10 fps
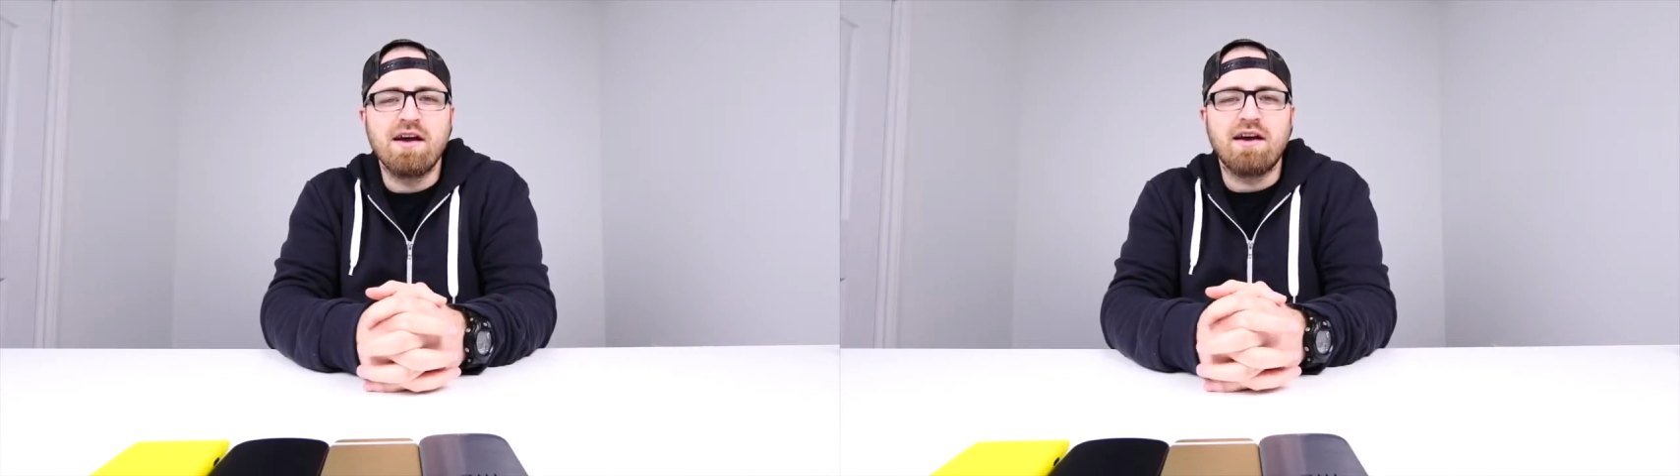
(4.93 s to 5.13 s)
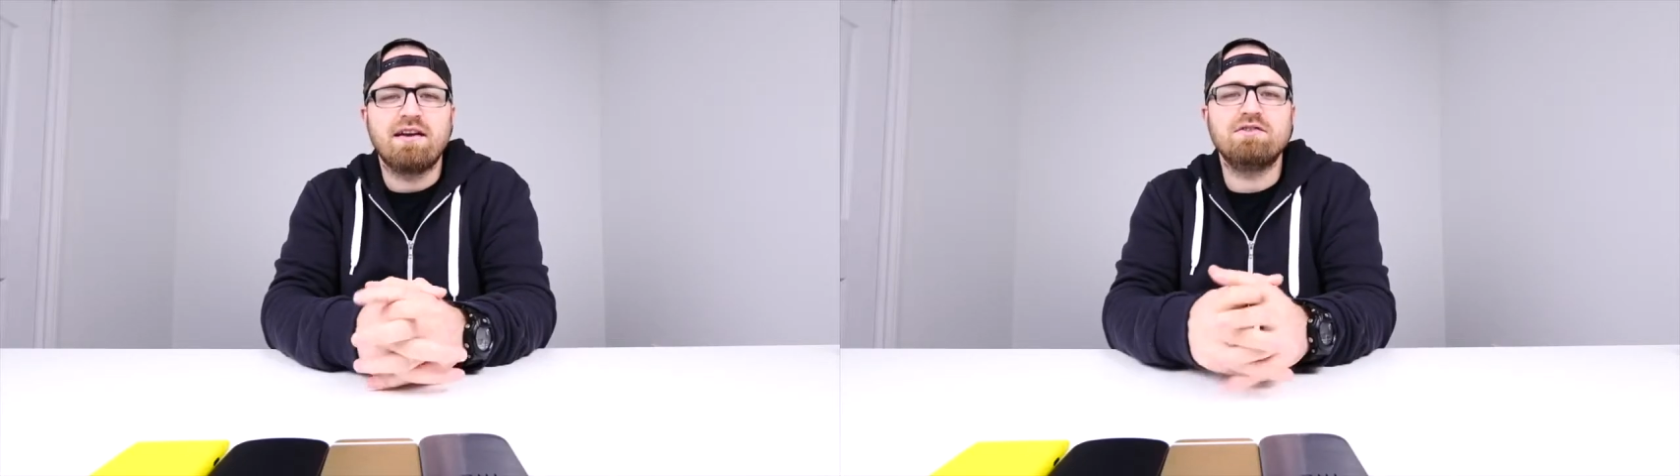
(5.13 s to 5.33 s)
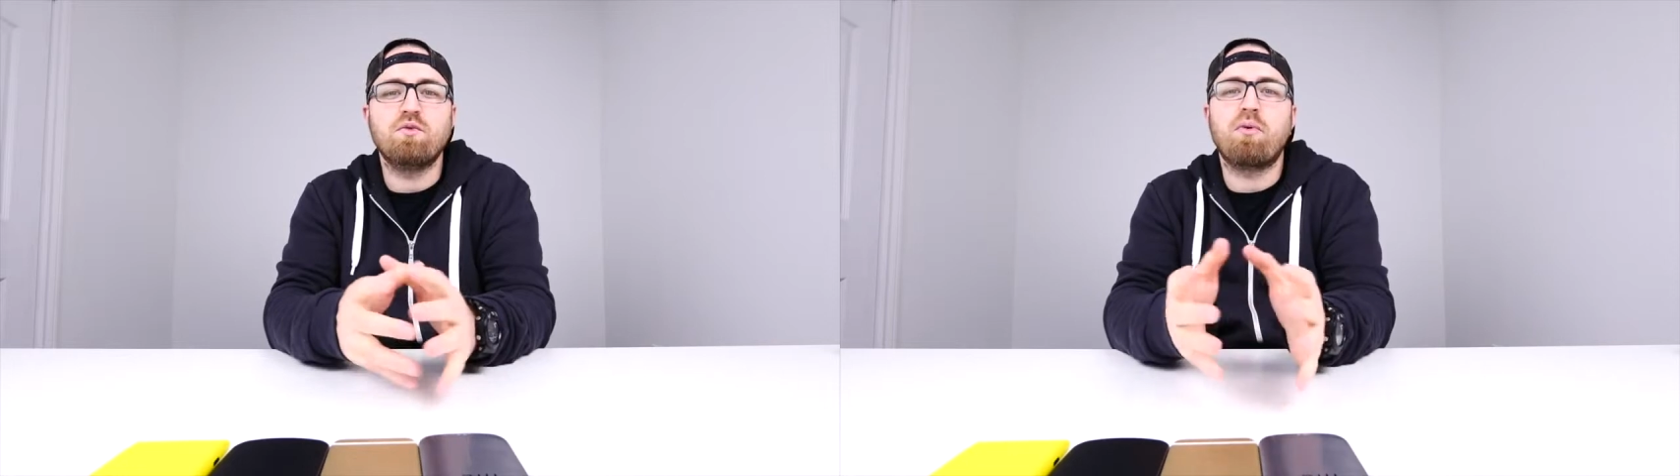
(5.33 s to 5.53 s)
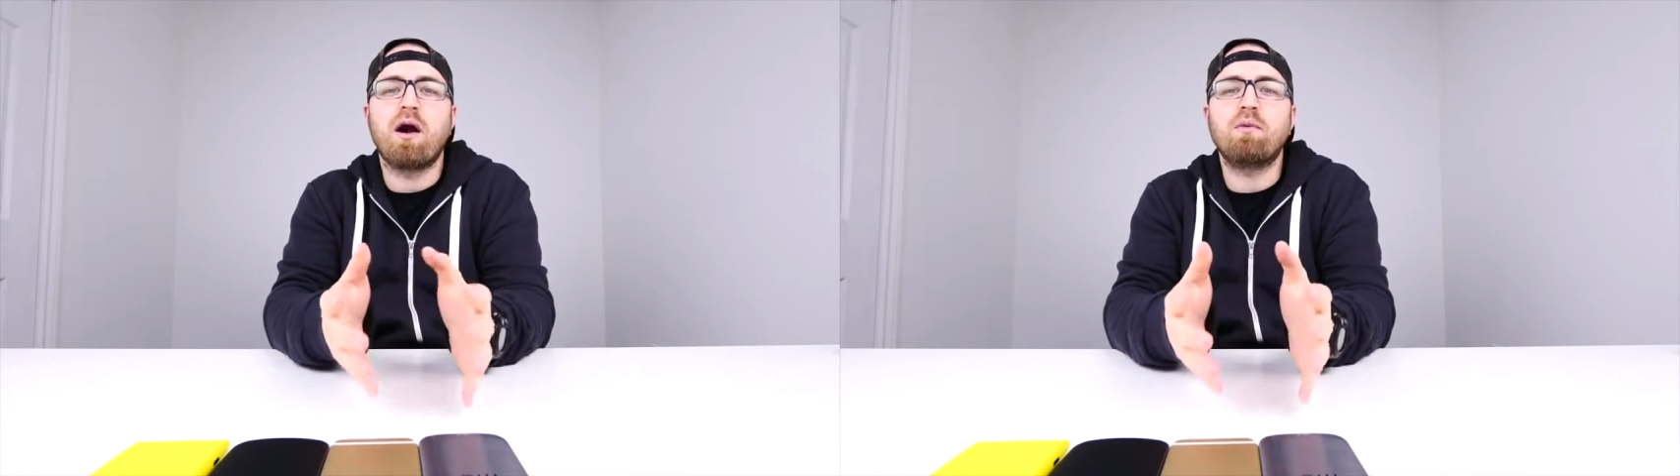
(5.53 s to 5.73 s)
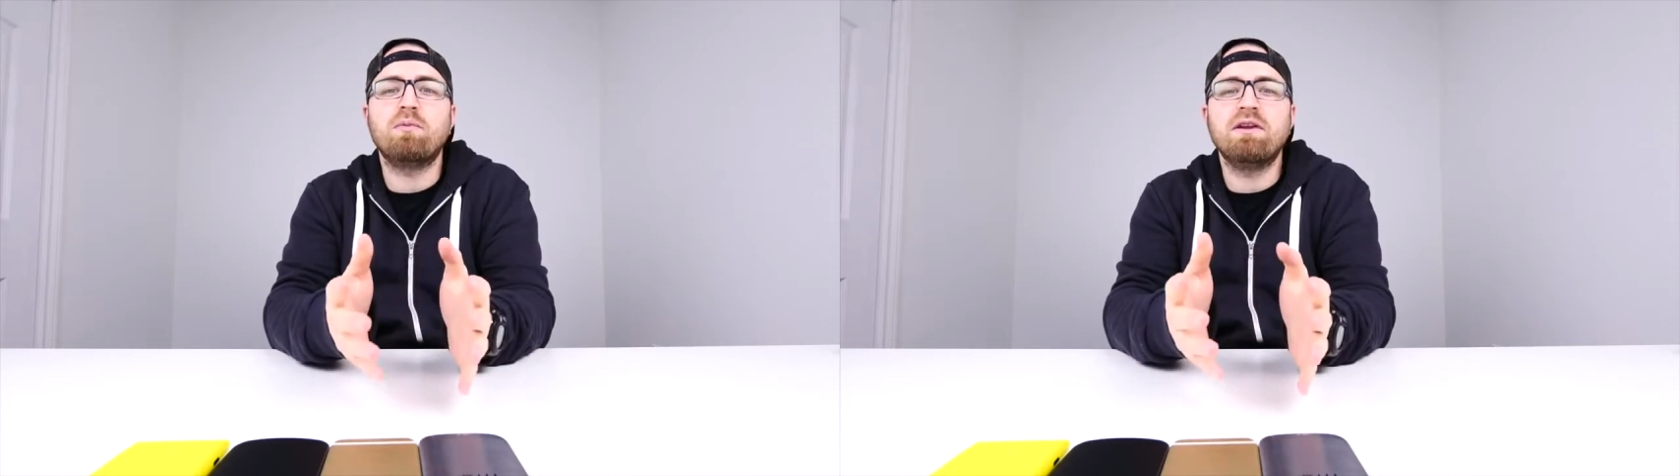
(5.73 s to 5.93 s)
And as you
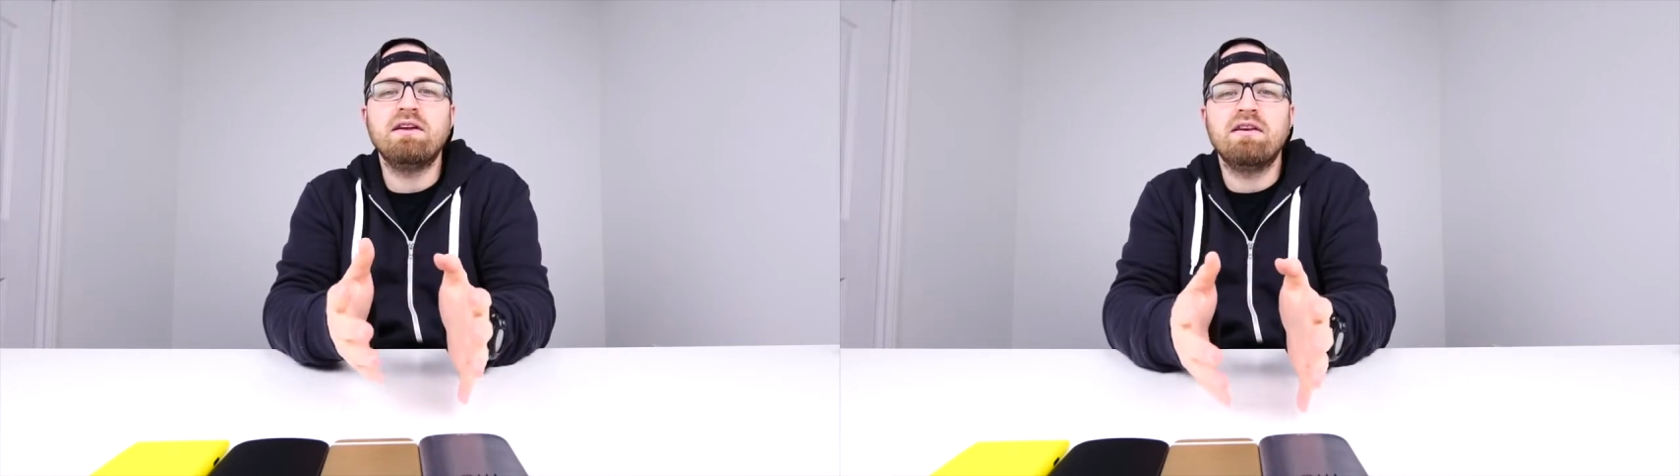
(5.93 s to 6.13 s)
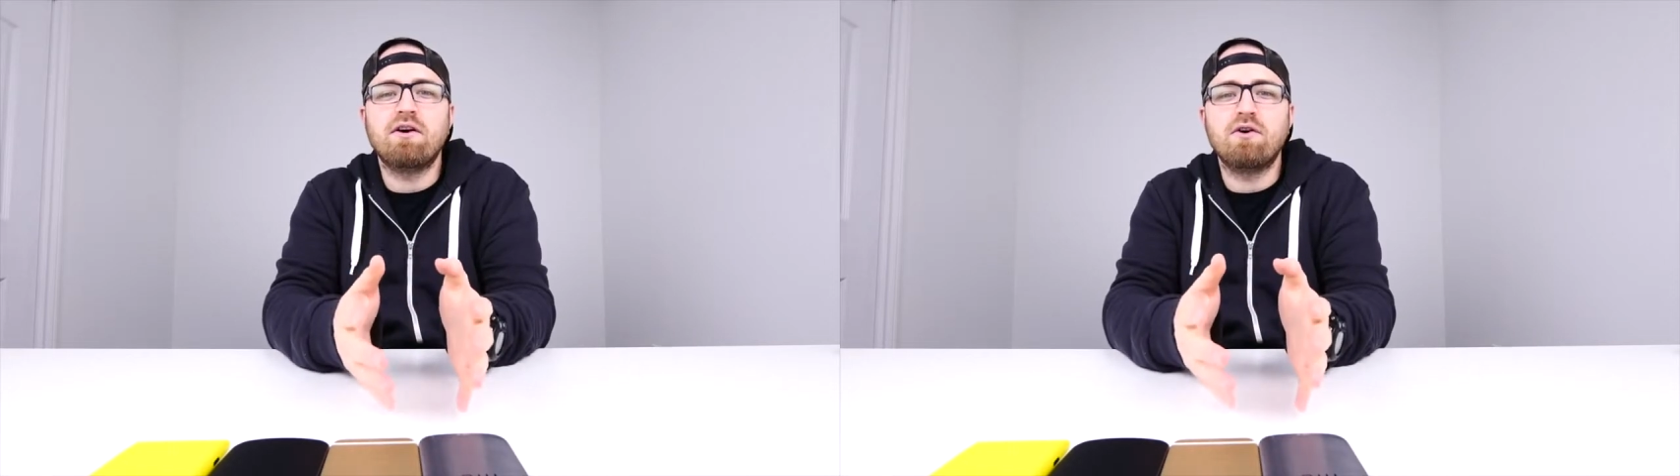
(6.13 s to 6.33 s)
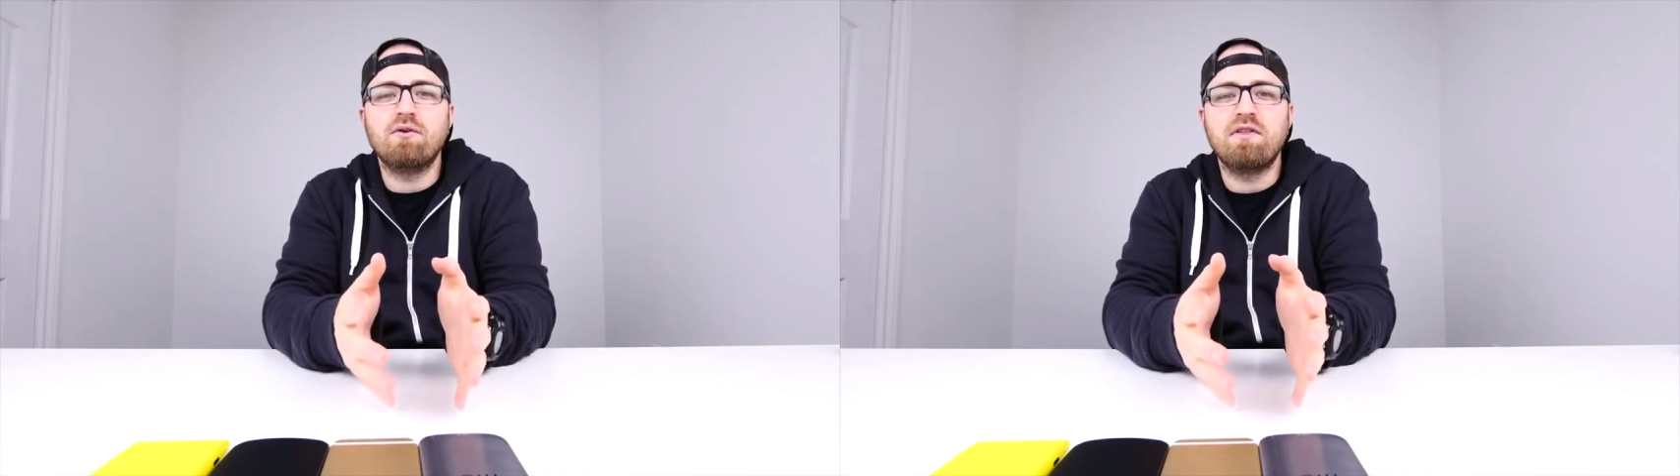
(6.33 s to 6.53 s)
probably know,